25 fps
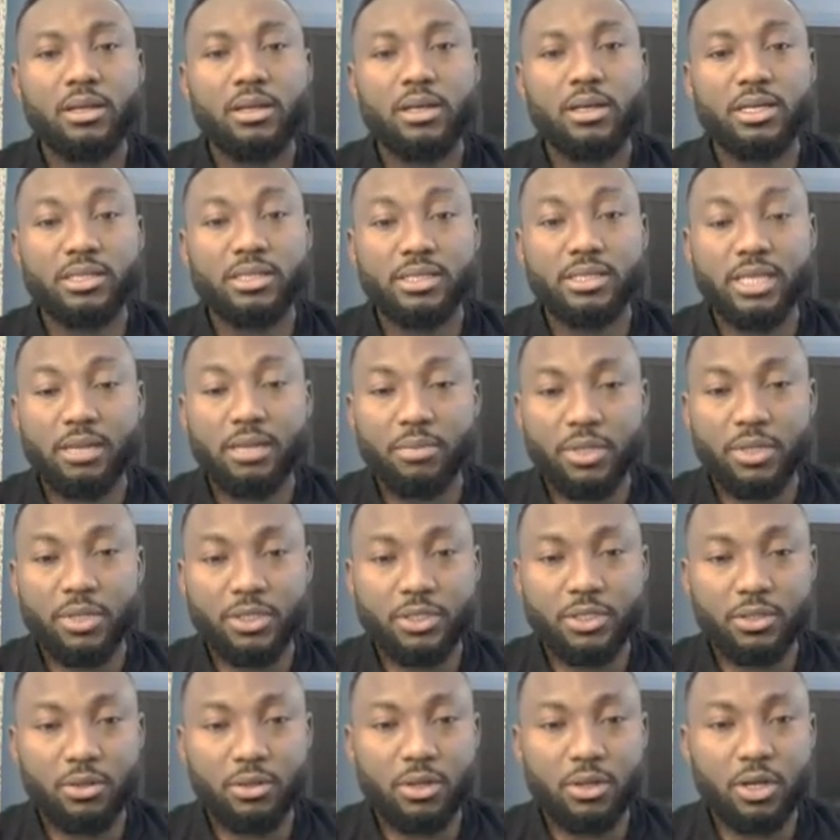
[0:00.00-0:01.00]

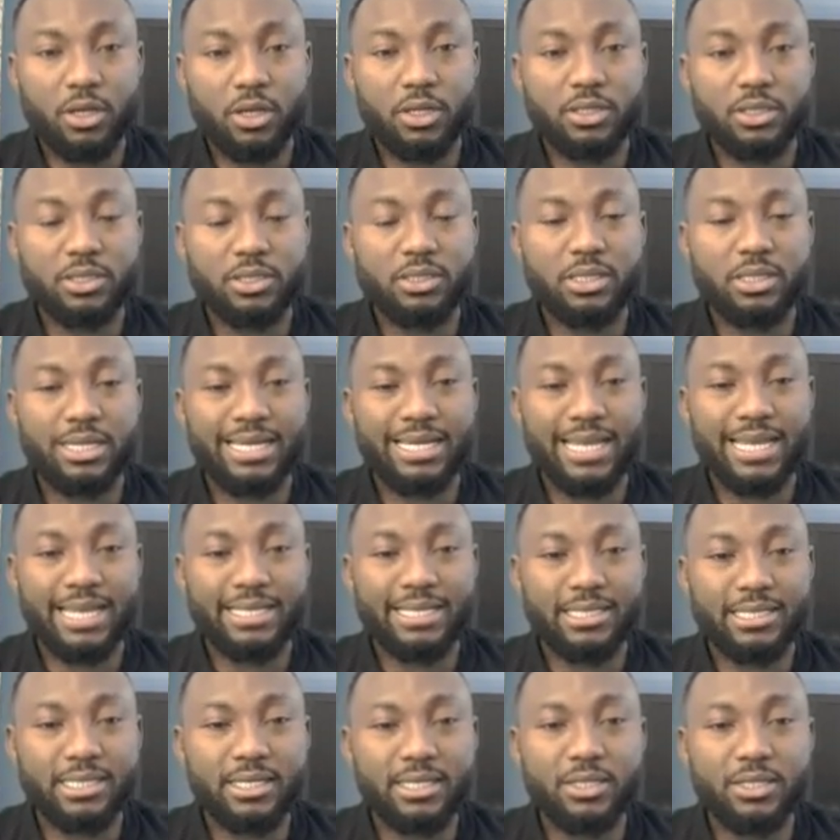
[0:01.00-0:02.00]
established on August
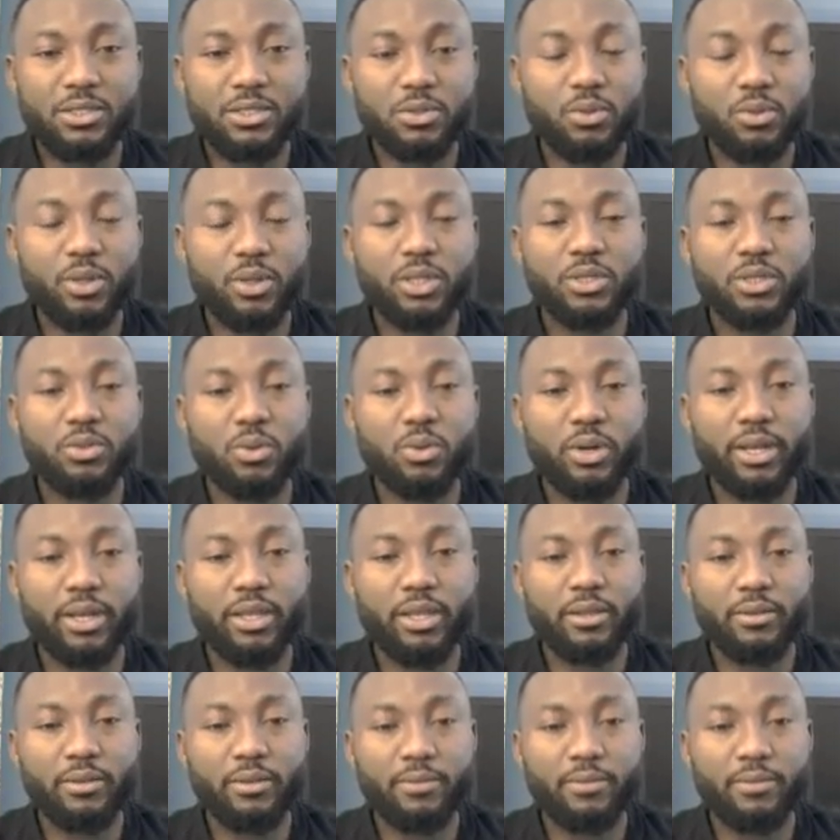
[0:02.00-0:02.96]
19, 2020.